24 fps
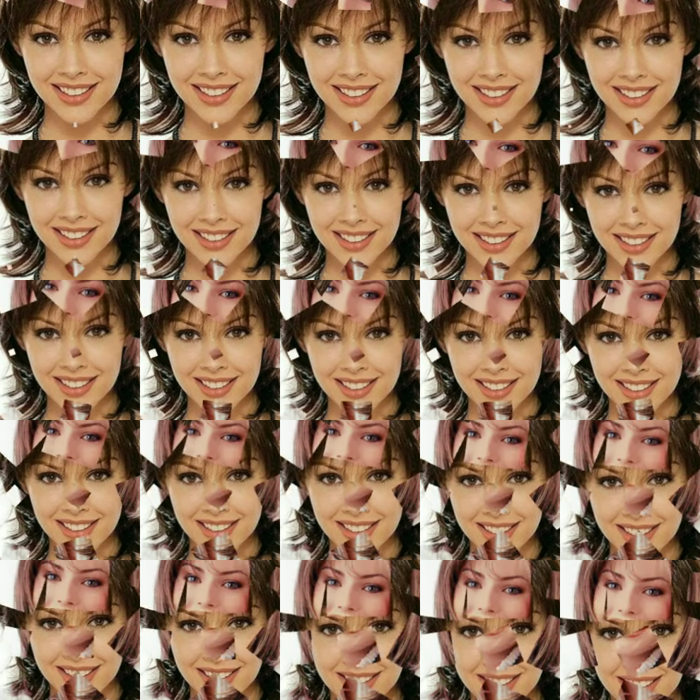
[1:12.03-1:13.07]

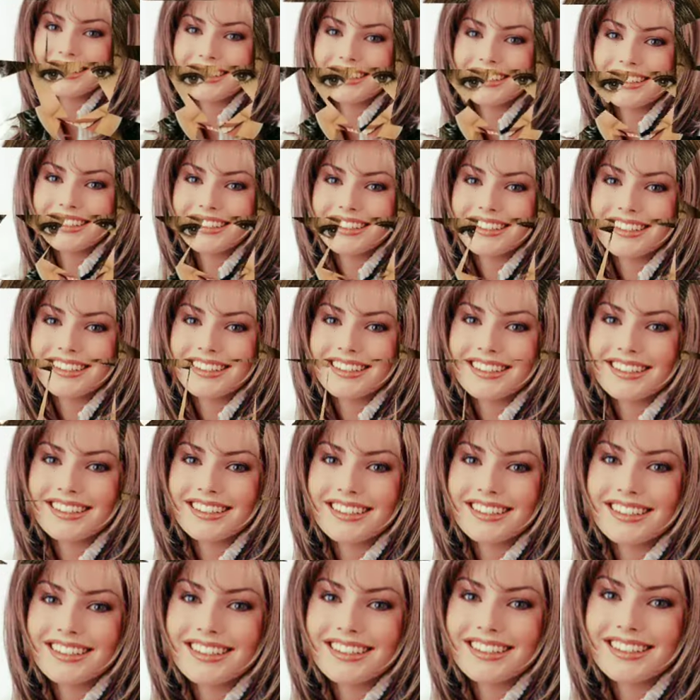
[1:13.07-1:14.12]

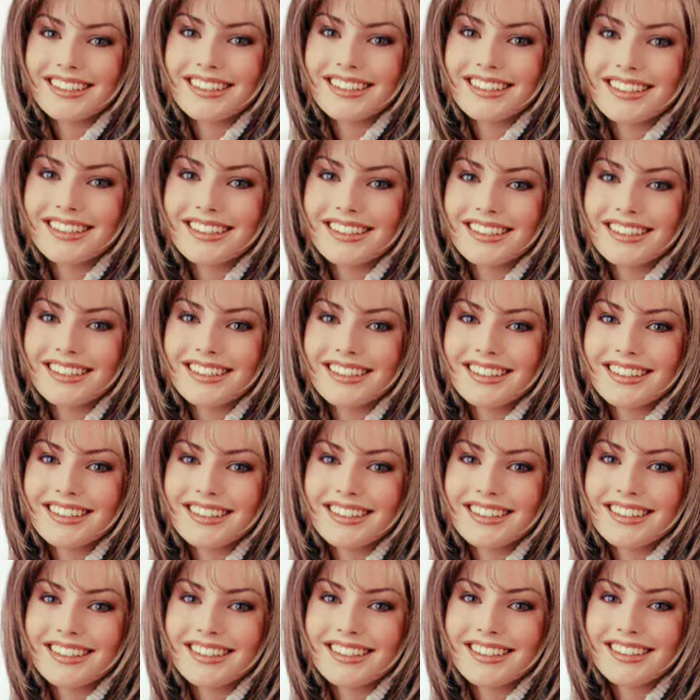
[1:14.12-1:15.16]

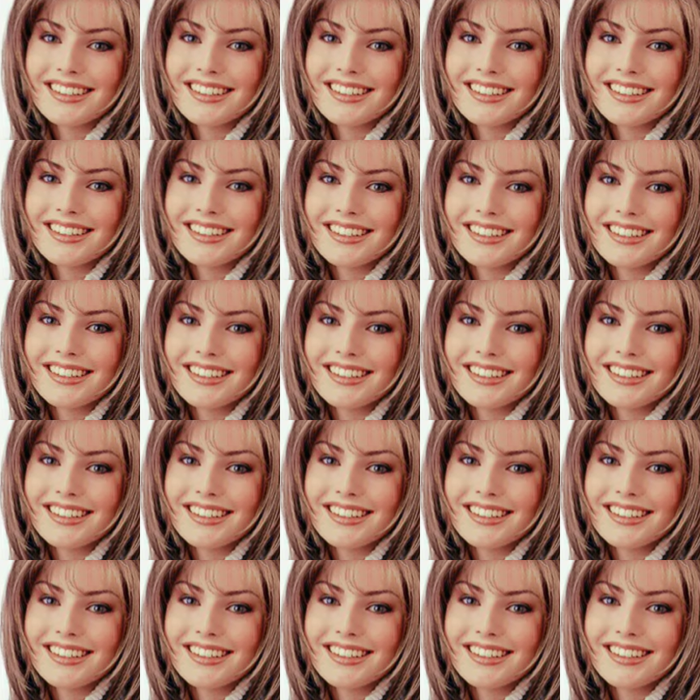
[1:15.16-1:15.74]
Nothing is said.